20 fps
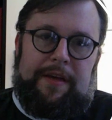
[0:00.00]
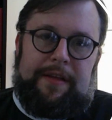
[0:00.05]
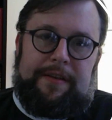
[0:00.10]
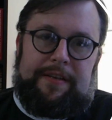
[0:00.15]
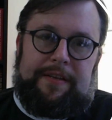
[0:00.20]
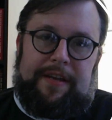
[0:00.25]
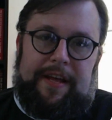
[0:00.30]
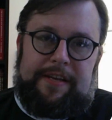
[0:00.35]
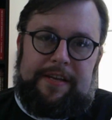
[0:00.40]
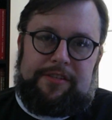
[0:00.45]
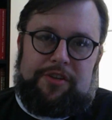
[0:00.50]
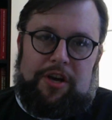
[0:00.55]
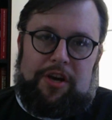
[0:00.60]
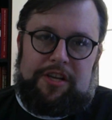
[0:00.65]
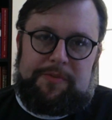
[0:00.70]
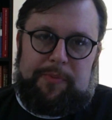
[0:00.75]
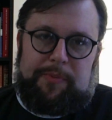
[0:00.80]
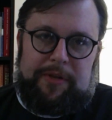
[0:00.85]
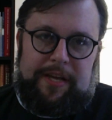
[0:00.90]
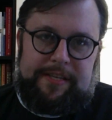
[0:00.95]
Today's
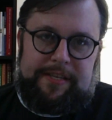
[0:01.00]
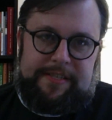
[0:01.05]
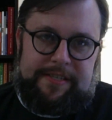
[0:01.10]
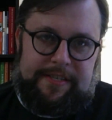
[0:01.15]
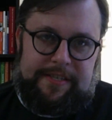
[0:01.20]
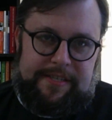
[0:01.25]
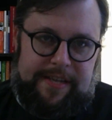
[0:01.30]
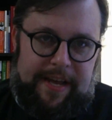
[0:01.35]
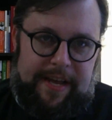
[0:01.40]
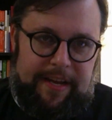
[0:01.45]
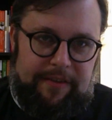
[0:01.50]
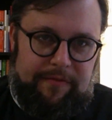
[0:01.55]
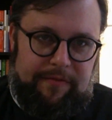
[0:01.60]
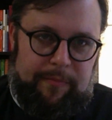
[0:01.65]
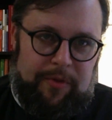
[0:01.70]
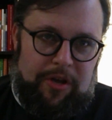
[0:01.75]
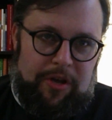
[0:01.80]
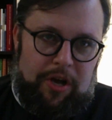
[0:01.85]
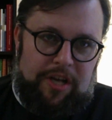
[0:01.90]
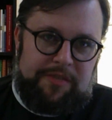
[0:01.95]
Gospel lesson is taken from
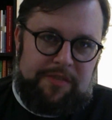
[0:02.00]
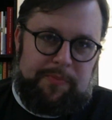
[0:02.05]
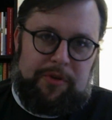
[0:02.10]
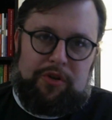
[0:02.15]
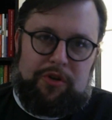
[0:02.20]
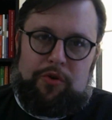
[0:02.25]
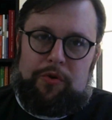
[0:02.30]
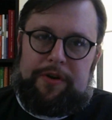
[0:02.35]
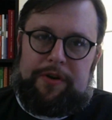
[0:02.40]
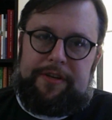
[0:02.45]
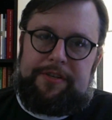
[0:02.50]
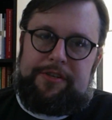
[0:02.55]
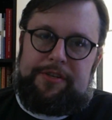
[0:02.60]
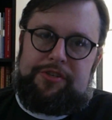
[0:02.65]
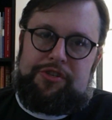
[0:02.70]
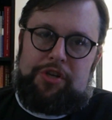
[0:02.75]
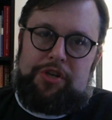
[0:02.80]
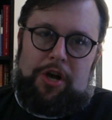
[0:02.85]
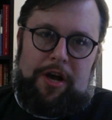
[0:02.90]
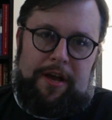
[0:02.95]
the Gospel according to
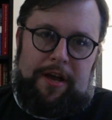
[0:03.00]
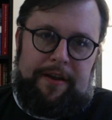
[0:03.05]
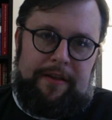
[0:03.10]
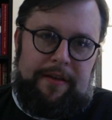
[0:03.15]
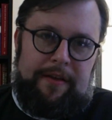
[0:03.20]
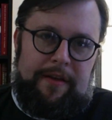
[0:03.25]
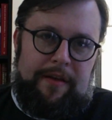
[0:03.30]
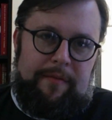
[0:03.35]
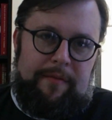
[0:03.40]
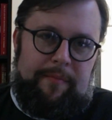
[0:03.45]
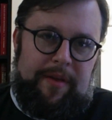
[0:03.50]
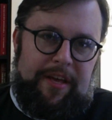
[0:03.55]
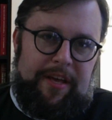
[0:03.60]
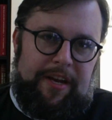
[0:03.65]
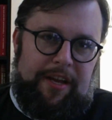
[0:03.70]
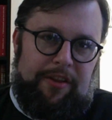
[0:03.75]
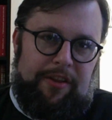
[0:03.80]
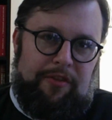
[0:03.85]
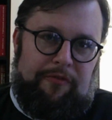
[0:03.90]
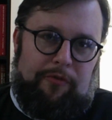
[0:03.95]
John,
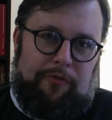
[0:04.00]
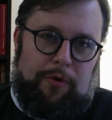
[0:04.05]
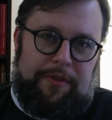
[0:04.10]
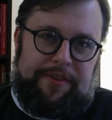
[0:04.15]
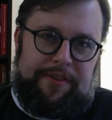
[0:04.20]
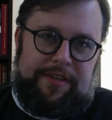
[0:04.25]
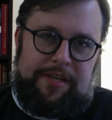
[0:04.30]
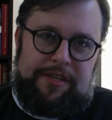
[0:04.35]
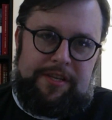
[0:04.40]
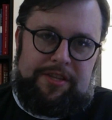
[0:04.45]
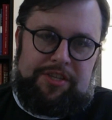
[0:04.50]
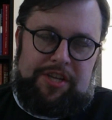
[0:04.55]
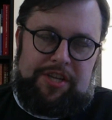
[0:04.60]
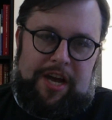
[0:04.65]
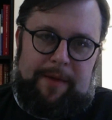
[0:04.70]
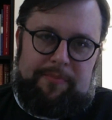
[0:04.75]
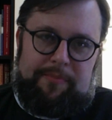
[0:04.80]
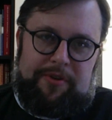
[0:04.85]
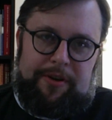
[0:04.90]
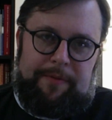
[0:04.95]
beginning in the 14th
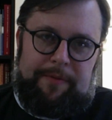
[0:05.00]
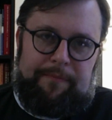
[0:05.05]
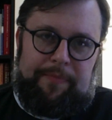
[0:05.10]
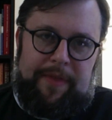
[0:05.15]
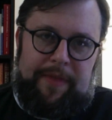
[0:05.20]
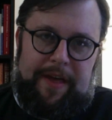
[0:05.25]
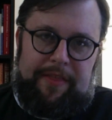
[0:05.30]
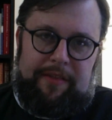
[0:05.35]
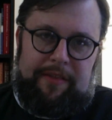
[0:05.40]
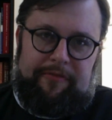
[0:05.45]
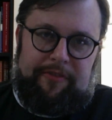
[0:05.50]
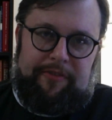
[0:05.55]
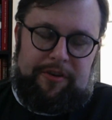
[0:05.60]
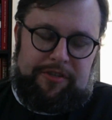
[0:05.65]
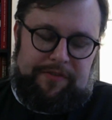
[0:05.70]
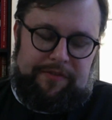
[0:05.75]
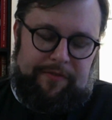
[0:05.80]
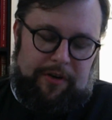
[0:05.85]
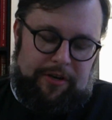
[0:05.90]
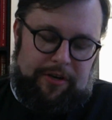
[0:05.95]
chapter and the
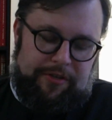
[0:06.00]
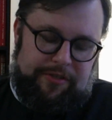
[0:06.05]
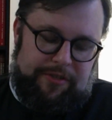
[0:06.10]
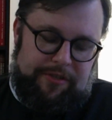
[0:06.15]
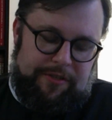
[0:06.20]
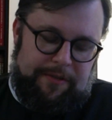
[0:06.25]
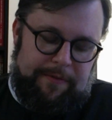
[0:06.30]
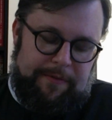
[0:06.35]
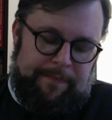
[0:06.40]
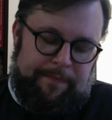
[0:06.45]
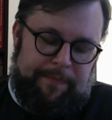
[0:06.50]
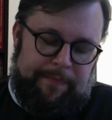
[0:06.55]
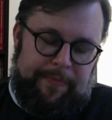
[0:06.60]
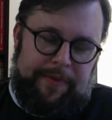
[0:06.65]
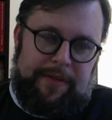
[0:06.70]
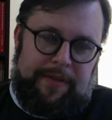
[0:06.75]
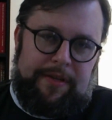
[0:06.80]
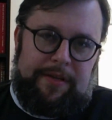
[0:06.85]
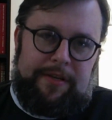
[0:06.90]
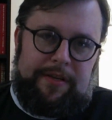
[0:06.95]
first verse.
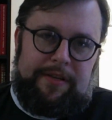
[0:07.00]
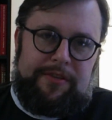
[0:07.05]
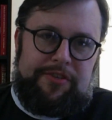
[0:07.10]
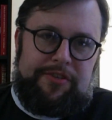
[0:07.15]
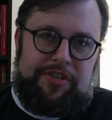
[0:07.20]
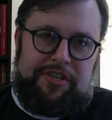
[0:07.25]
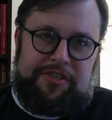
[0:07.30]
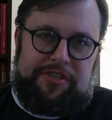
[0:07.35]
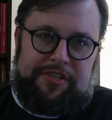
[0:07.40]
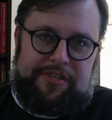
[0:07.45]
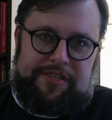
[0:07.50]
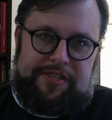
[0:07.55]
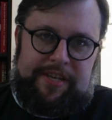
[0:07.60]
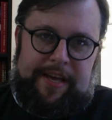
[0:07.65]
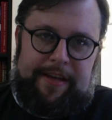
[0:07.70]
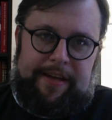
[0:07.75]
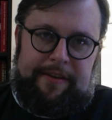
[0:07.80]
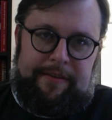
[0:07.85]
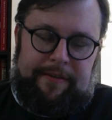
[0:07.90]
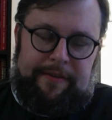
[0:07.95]
Jesus said,